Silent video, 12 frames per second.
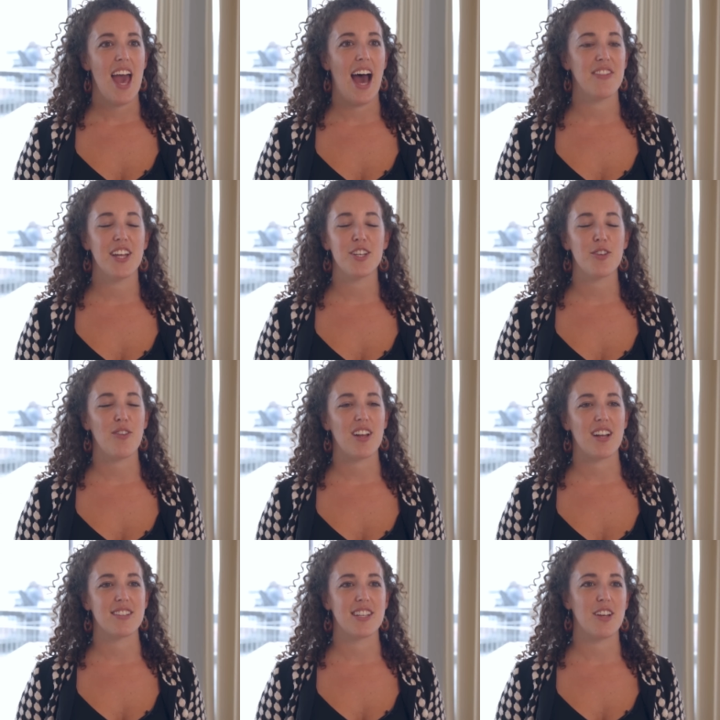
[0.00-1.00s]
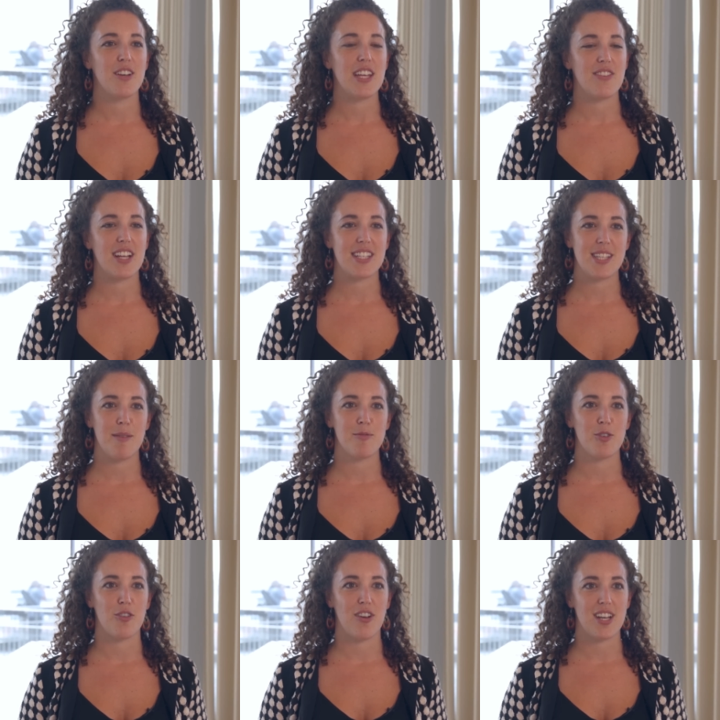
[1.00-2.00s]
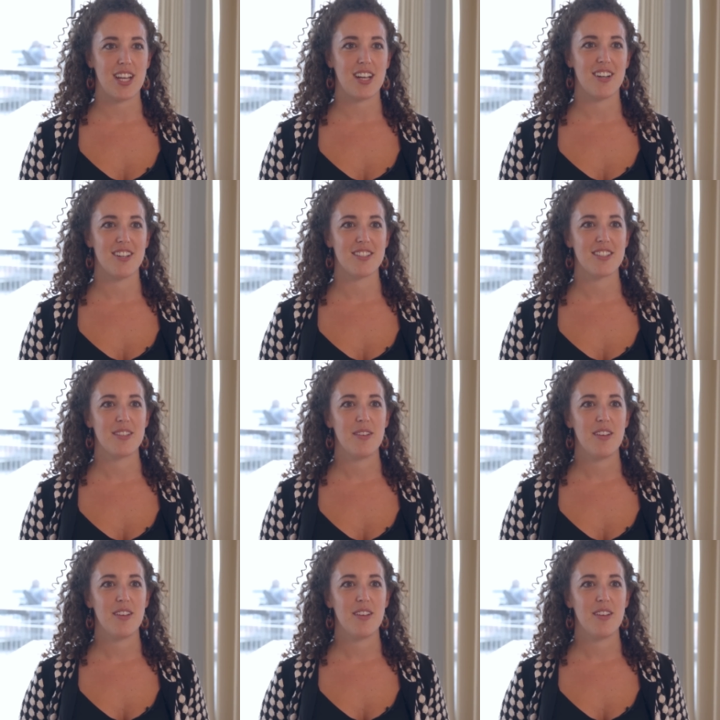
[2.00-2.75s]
and then you realise they don't even accept your credit card.